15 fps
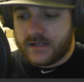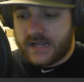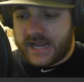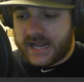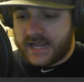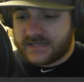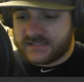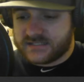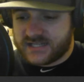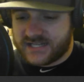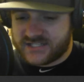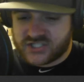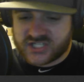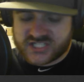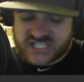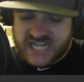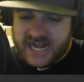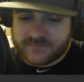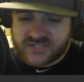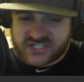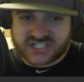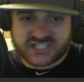And it's just,
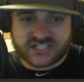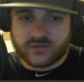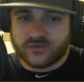I'm just